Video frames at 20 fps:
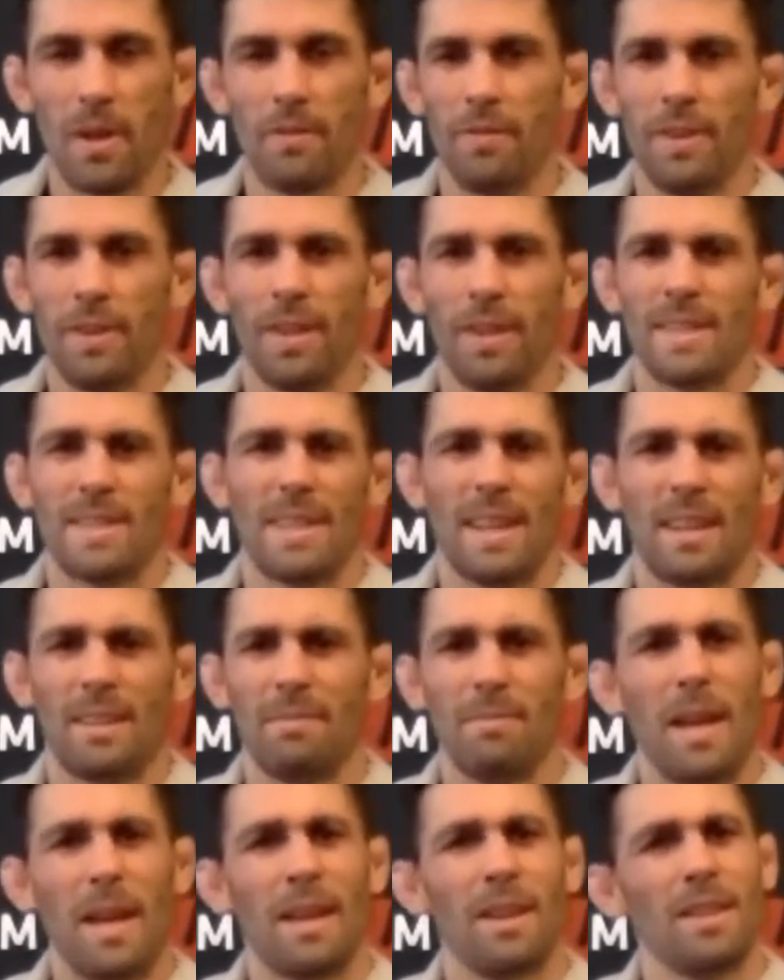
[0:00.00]
but if it's
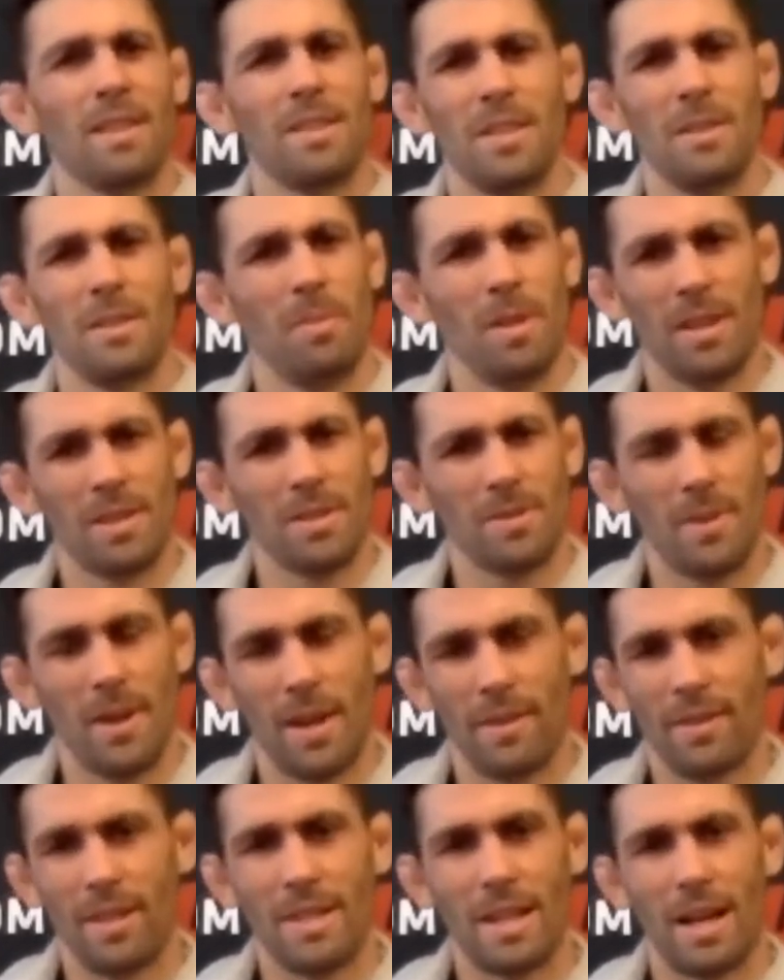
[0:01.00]
like, man, it should be this way
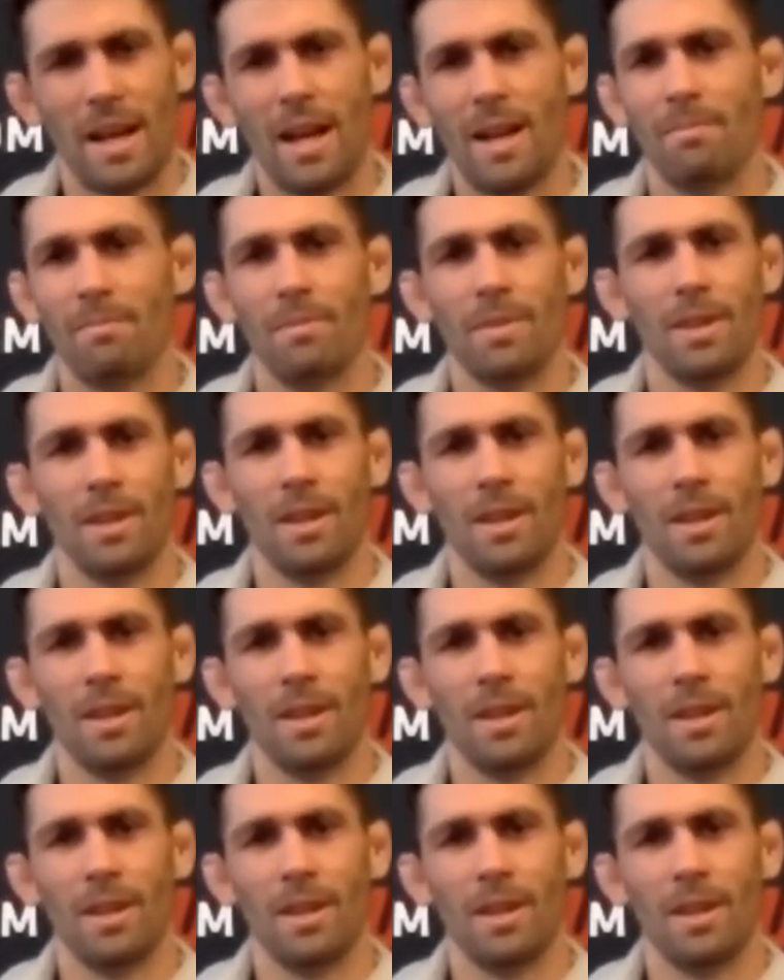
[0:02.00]
every time.